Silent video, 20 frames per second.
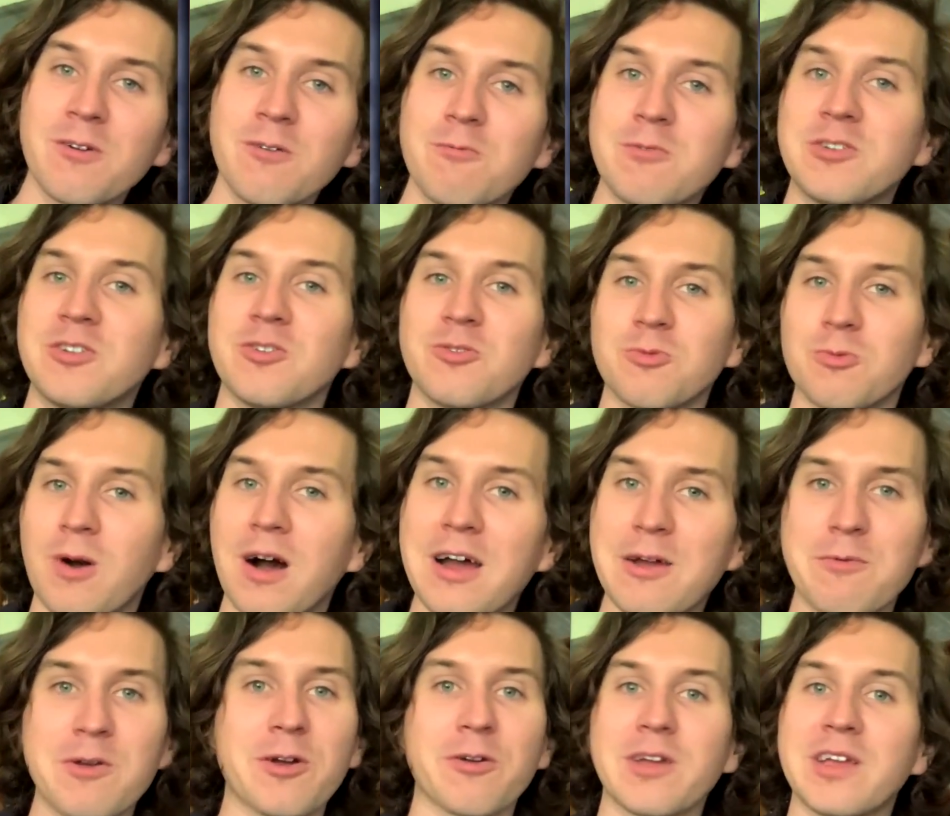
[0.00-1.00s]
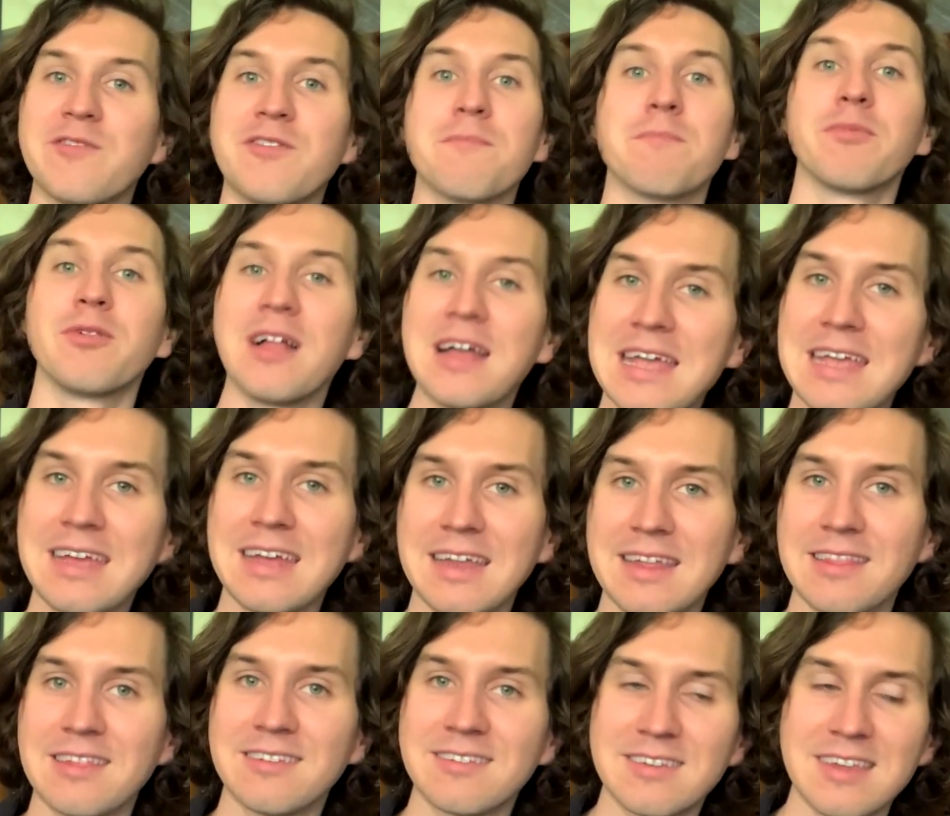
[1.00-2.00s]
which is why we are even playing it
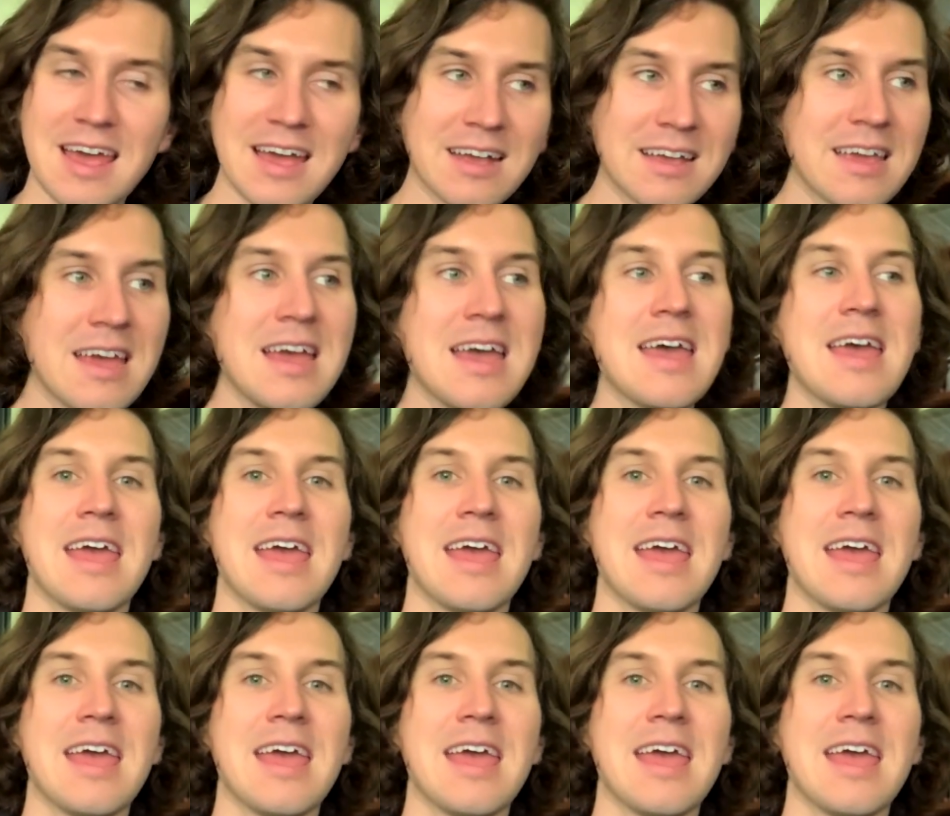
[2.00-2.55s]
in this deck,